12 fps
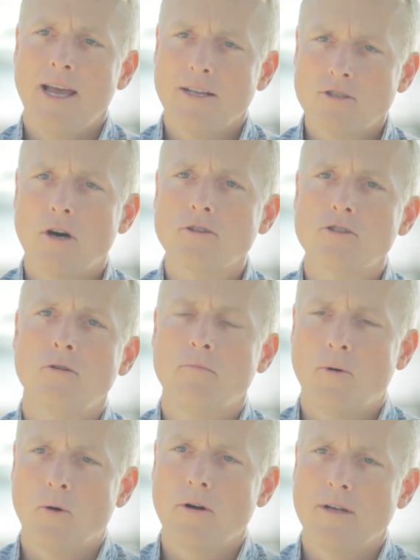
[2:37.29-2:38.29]
And it's also
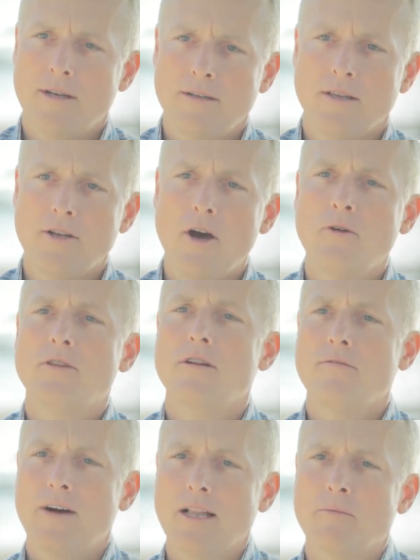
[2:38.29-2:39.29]
important in the Know the
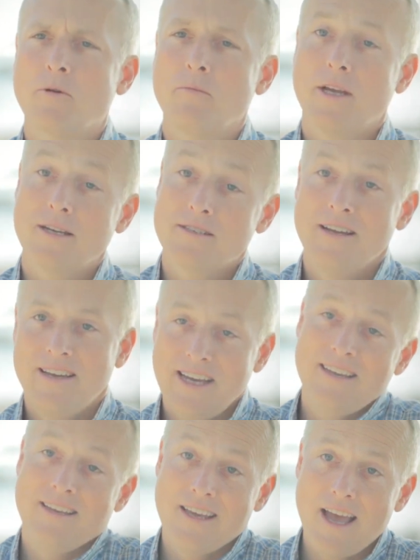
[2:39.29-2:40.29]
Developer, because
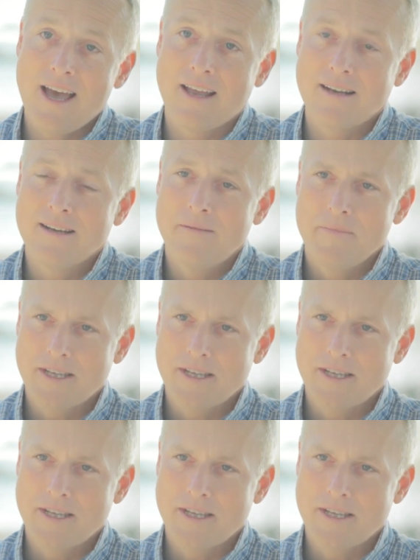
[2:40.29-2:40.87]
in the end,